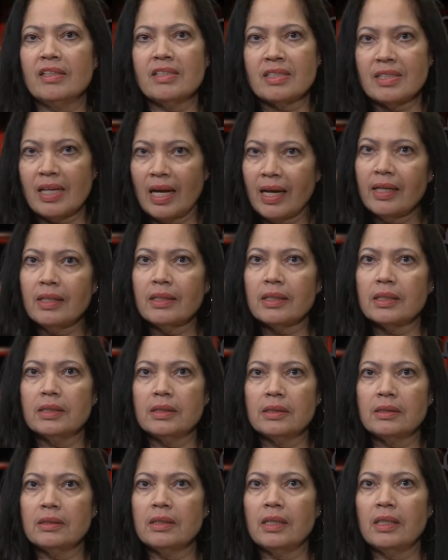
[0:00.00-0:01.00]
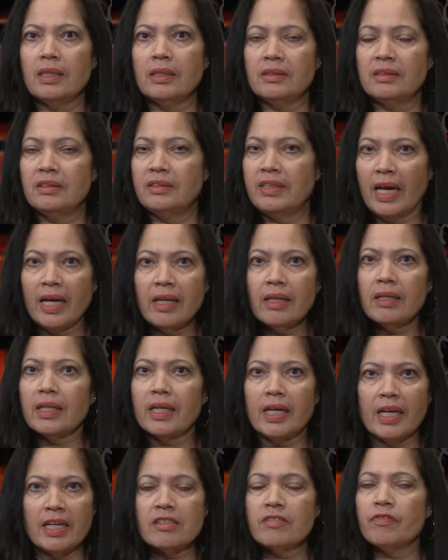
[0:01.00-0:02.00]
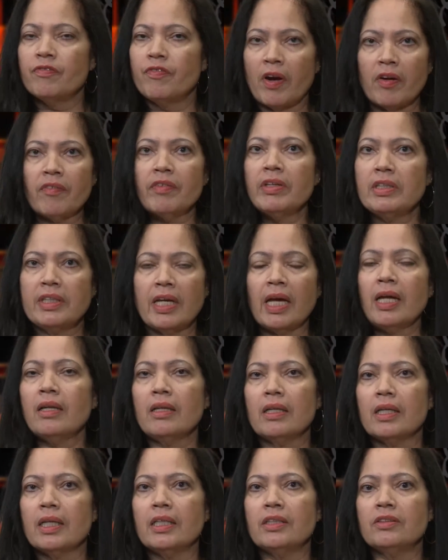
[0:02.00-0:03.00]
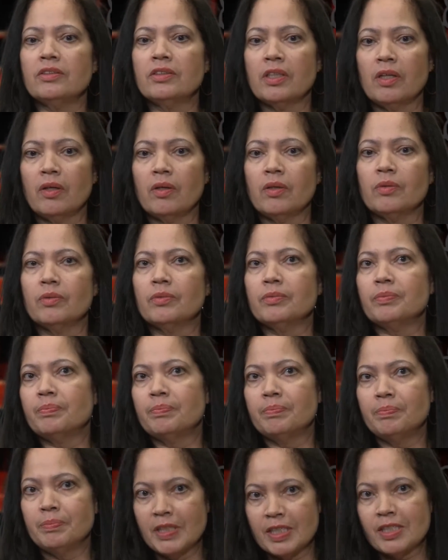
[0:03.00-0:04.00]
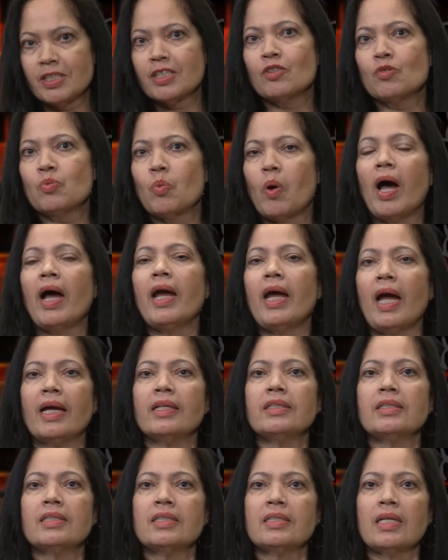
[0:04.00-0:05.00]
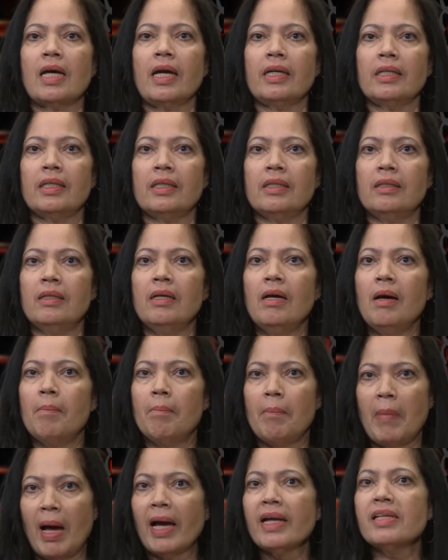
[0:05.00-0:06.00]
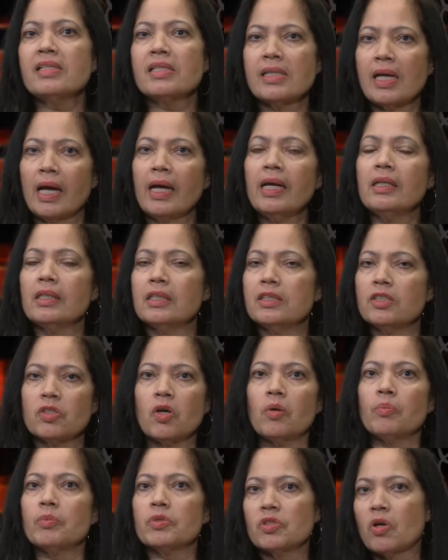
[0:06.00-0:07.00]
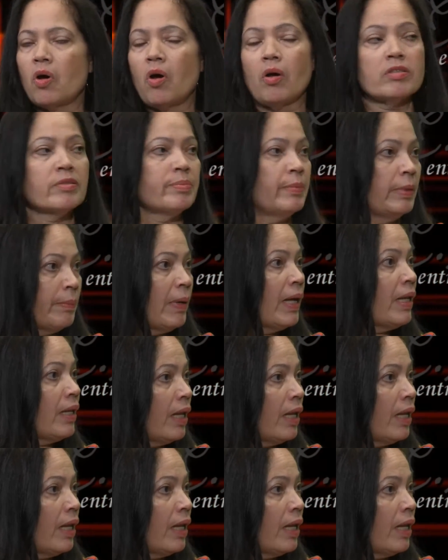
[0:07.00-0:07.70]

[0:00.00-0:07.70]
the silence is deadly, it's very deadly. So this is why I decided, my silence almost cost me my